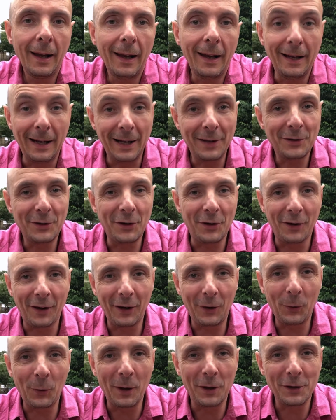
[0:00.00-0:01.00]
in answer to
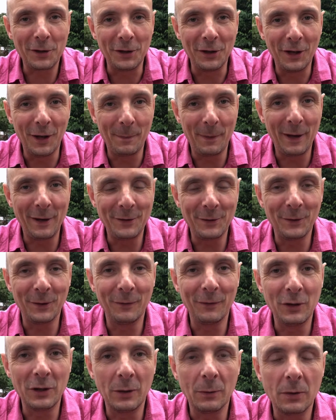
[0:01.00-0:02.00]
that question about doing
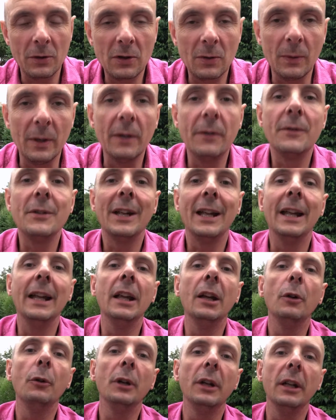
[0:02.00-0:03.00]
a video on Swift,
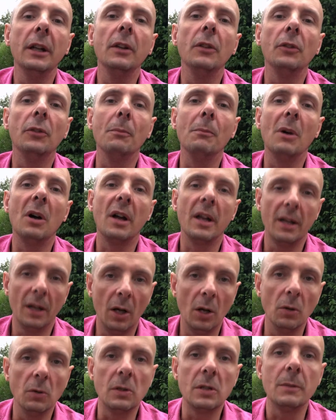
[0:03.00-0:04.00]
here is my
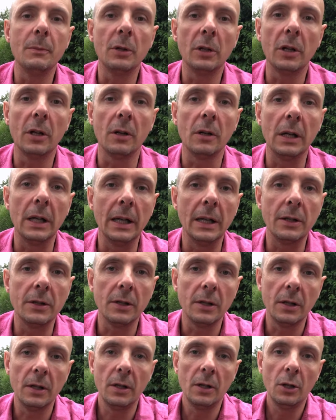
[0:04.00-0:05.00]
ultimate guide
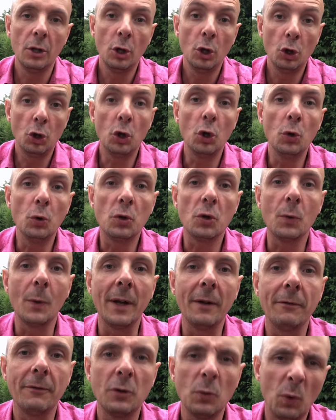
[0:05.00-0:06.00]
to
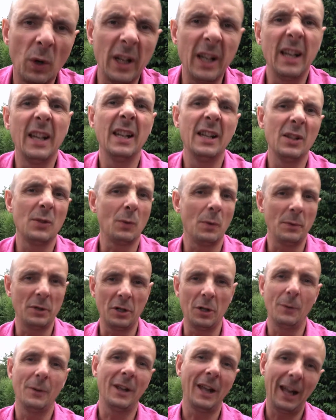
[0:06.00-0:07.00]
Swift. What it is, what we
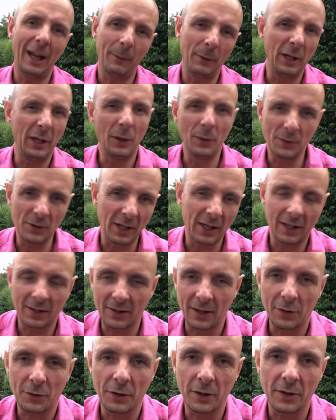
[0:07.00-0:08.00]
do with it, how we use it,
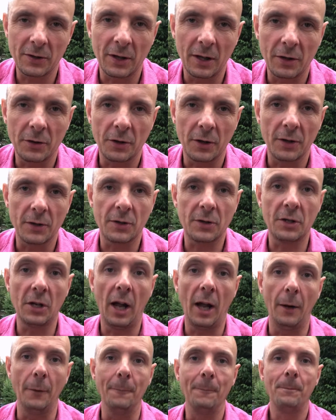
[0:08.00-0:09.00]
etc., etc.
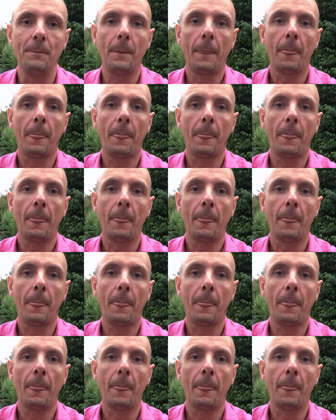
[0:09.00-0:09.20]
So,